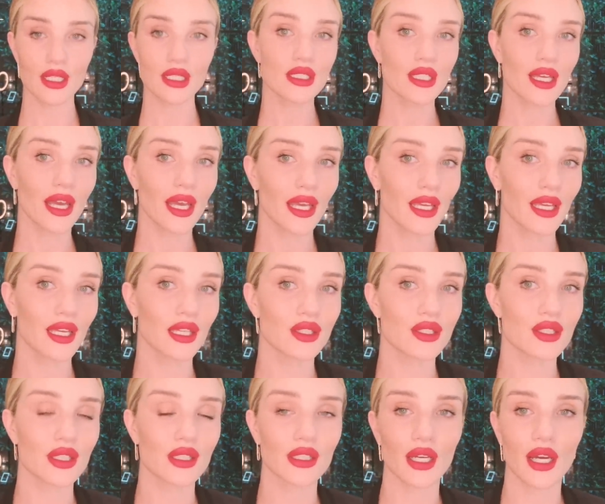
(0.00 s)
day
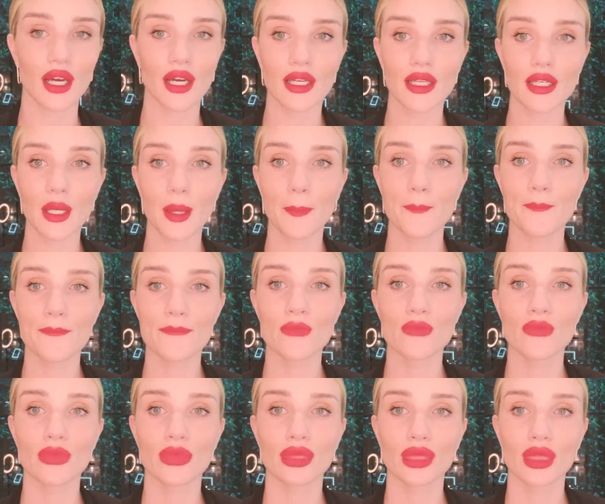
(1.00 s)
into night.
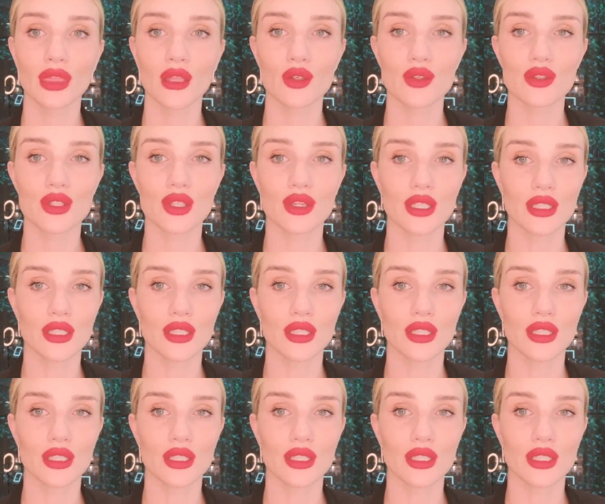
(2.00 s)
I also